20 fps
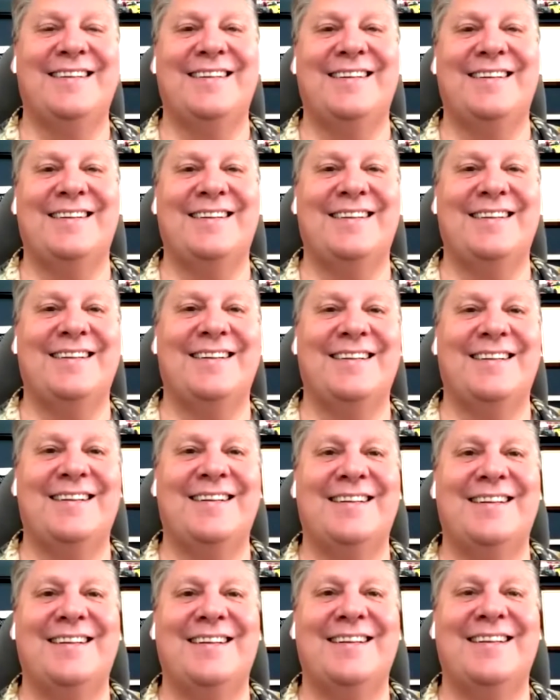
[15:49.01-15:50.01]

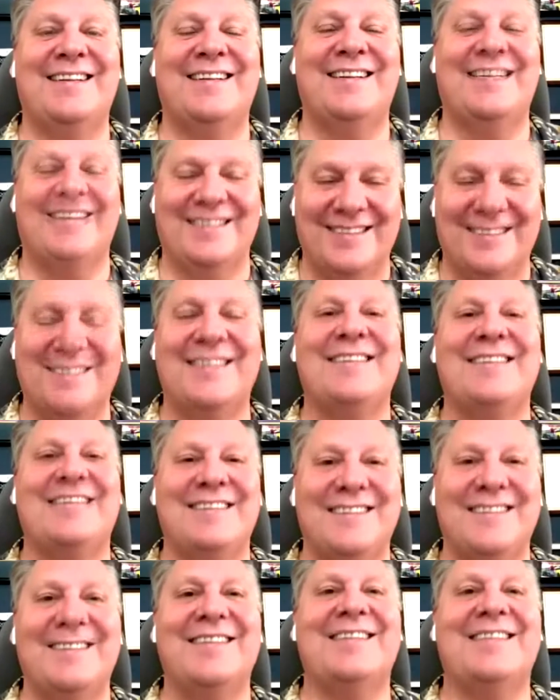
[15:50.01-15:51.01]

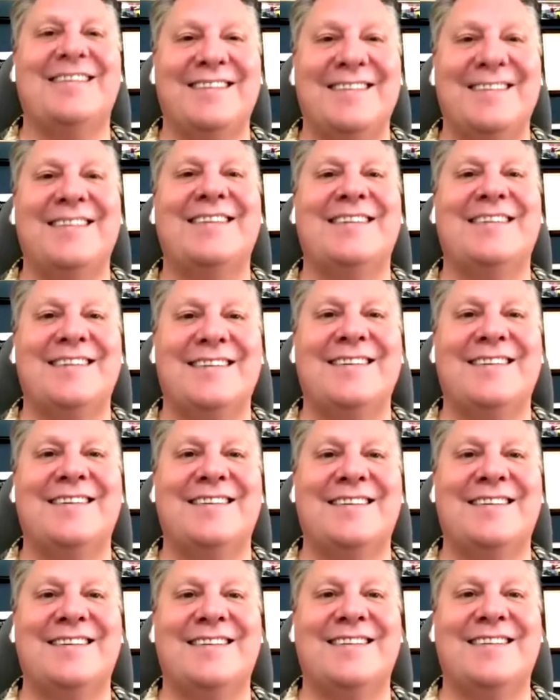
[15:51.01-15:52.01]

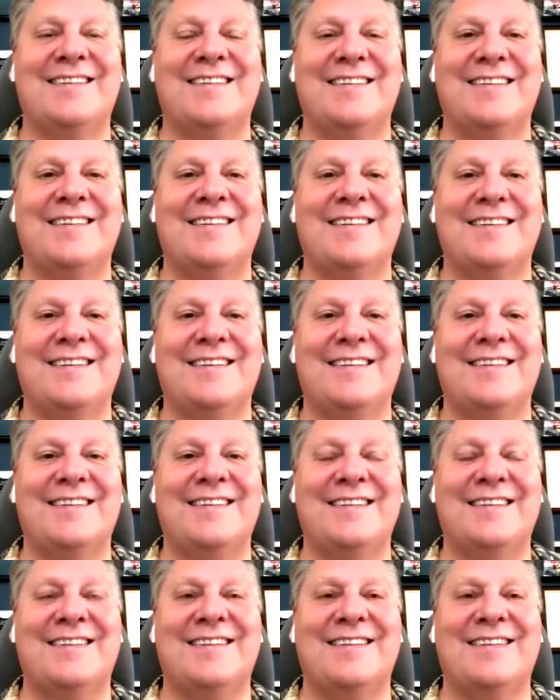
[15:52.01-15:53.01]

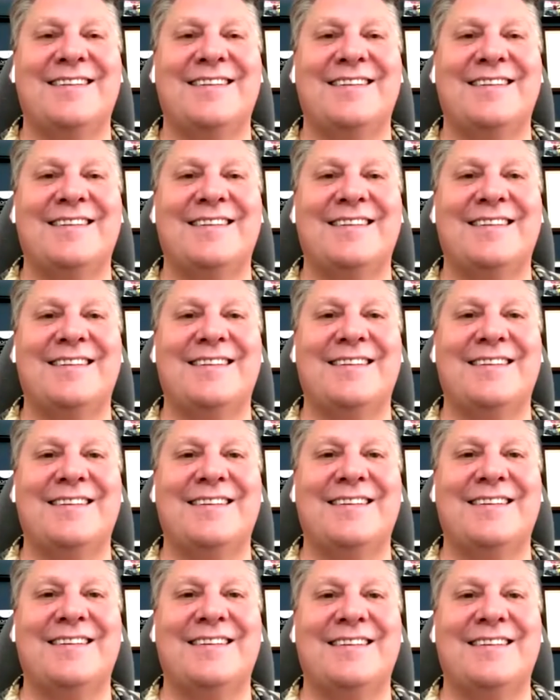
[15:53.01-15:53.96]
No words are spoken by the person on screen.